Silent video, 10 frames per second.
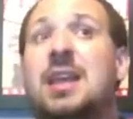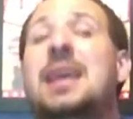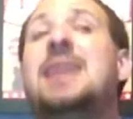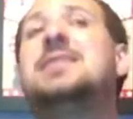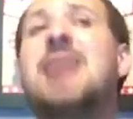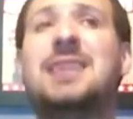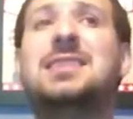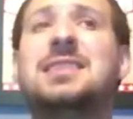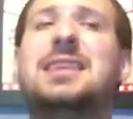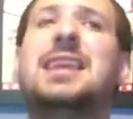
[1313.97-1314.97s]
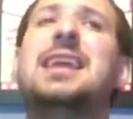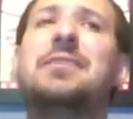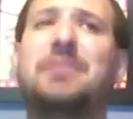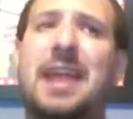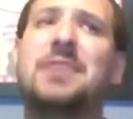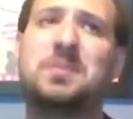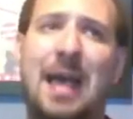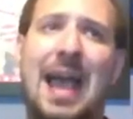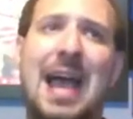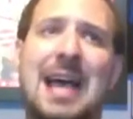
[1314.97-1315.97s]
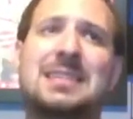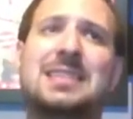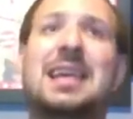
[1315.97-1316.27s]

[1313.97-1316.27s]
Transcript: It's nice to see Rare's past.